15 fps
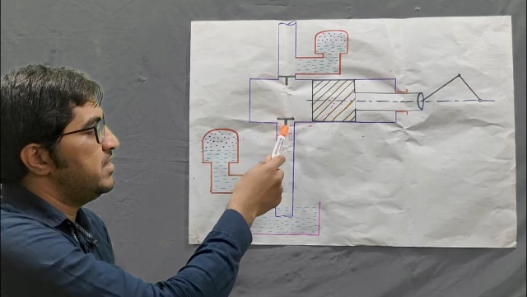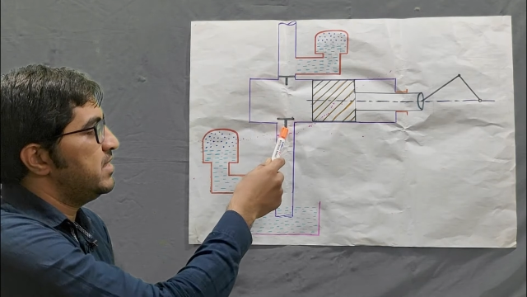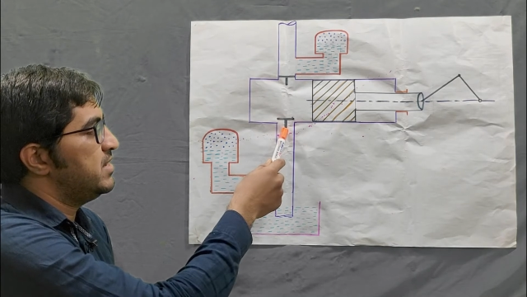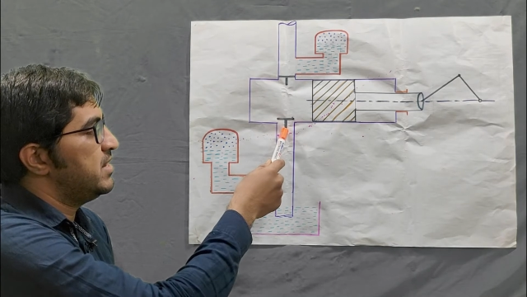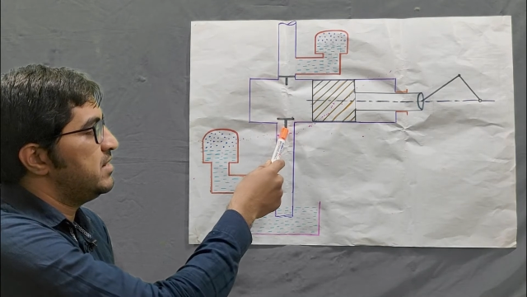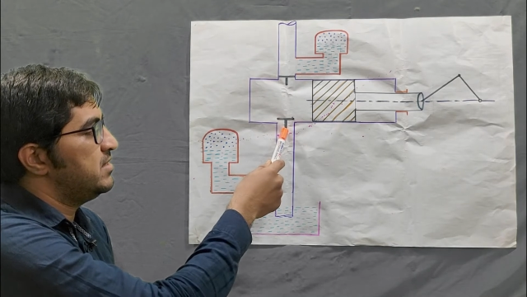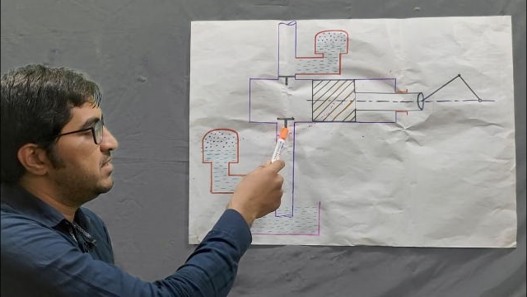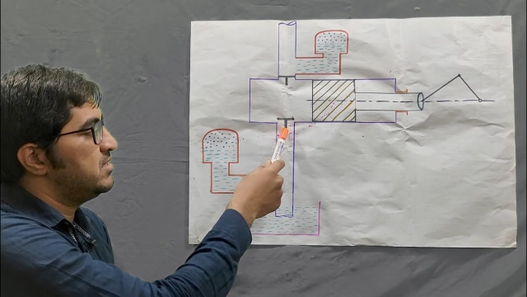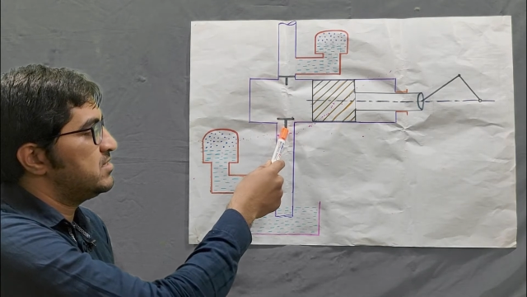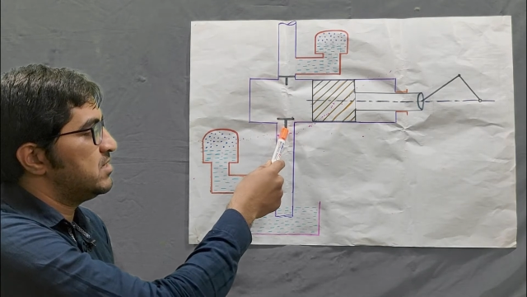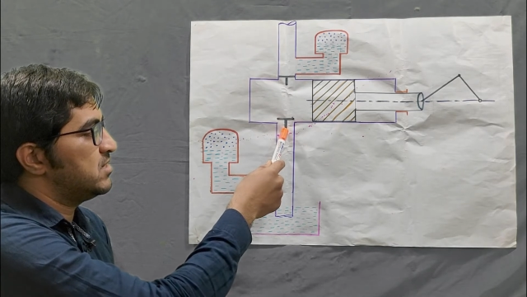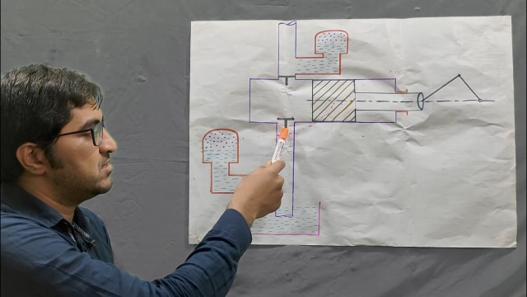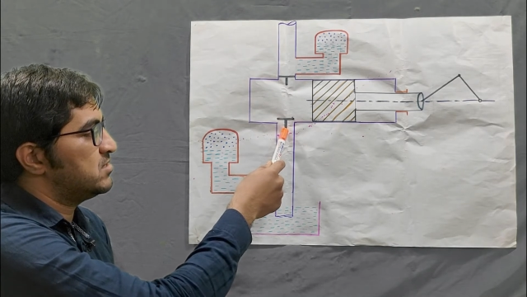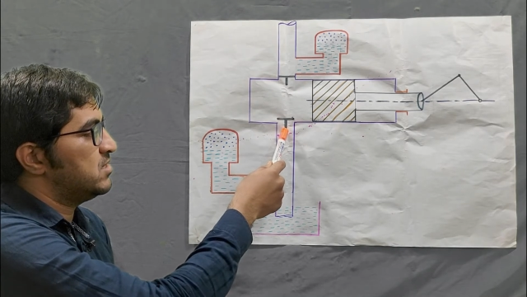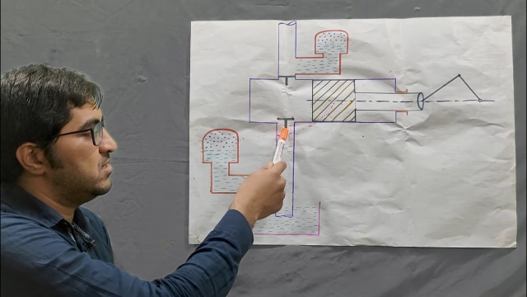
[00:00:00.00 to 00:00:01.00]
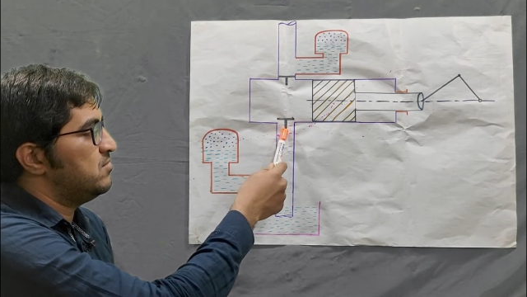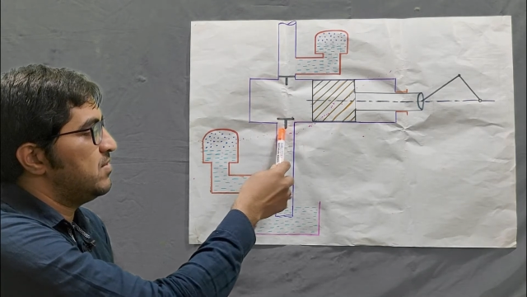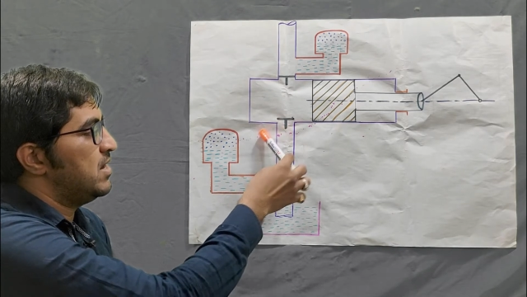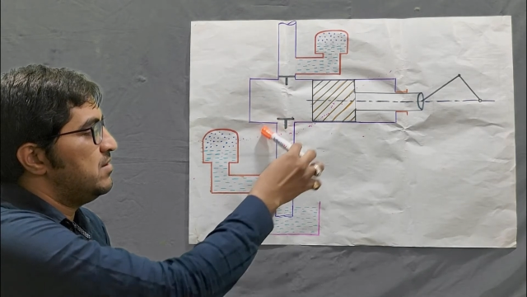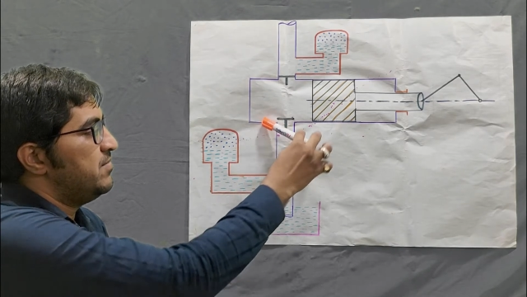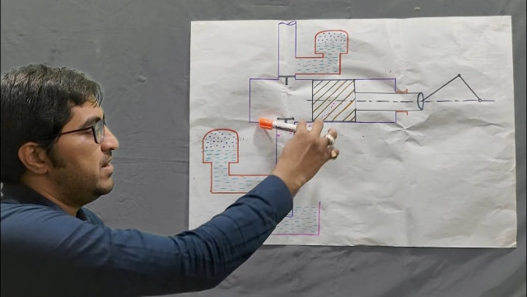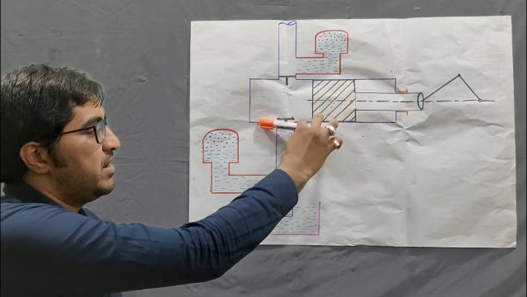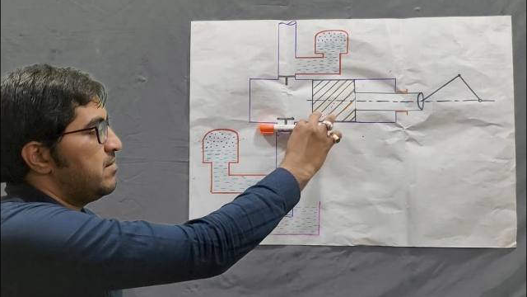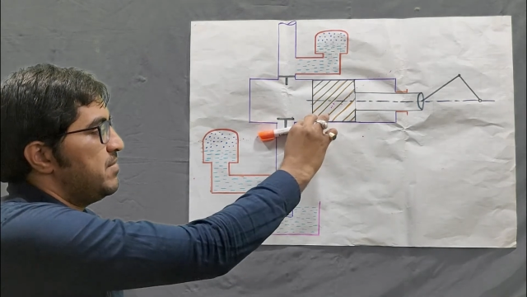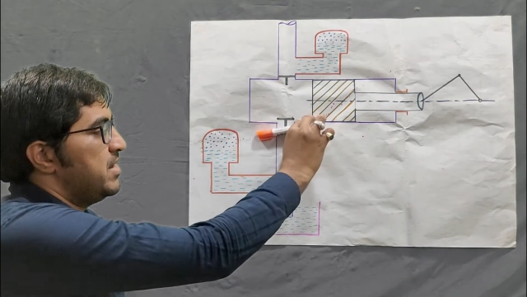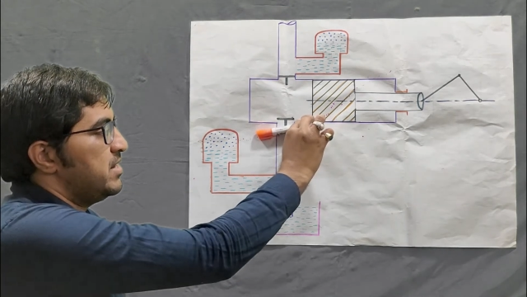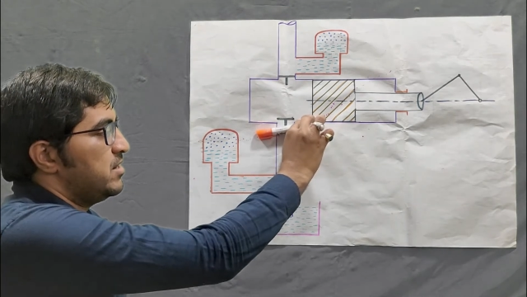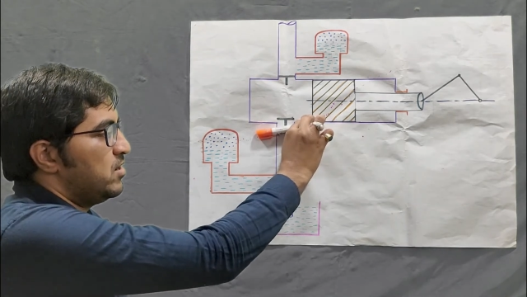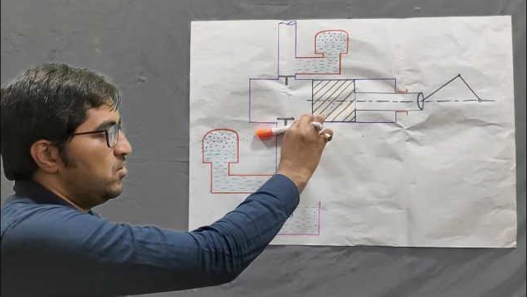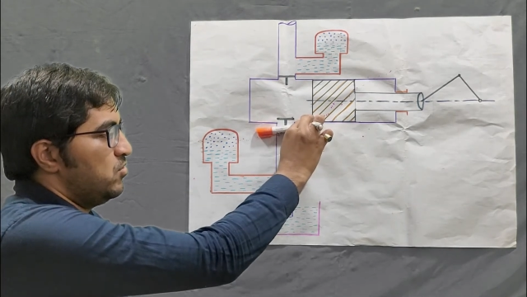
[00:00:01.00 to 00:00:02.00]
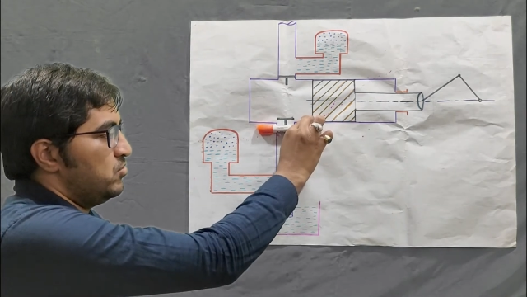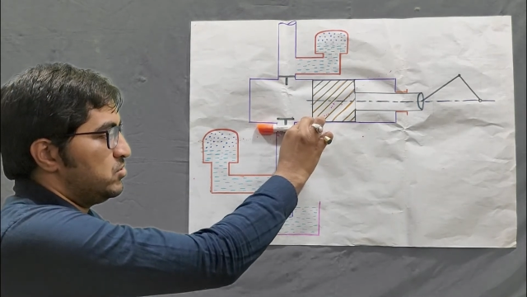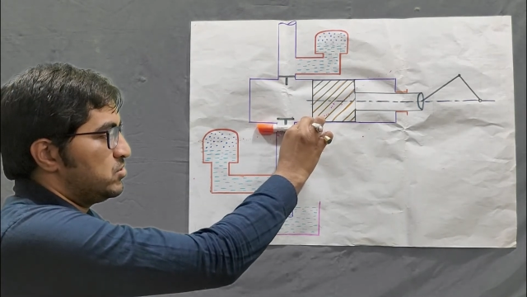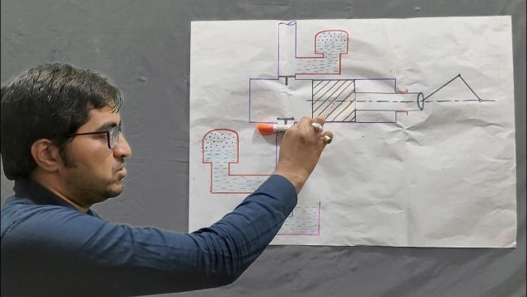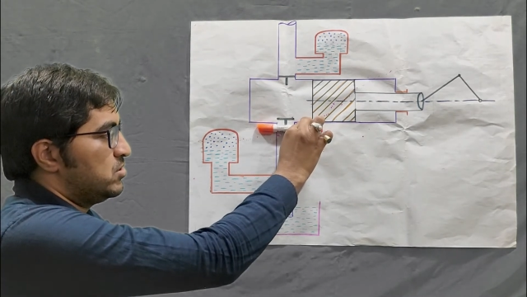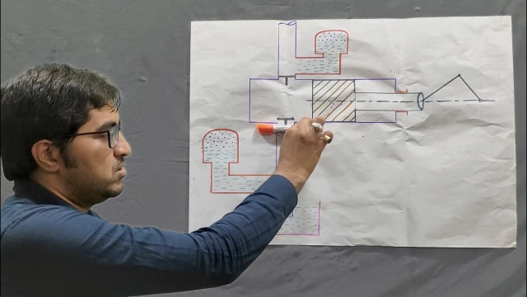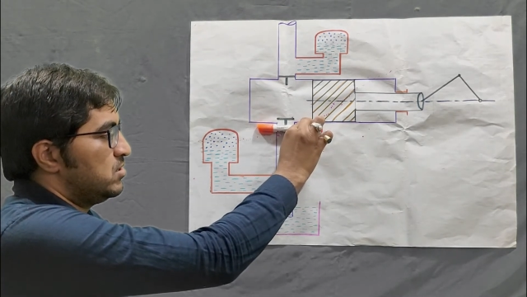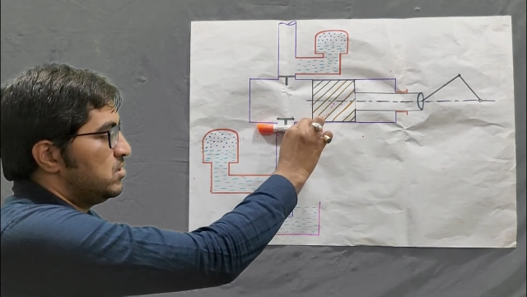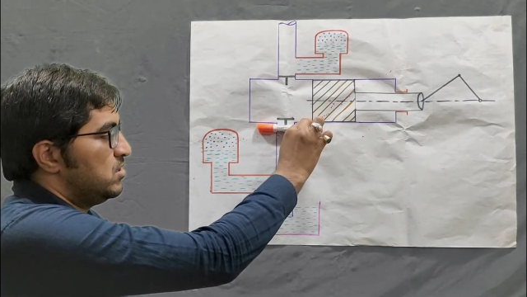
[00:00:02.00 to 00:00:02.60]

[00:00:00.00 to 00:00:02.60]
then and this suction valve will remain closed.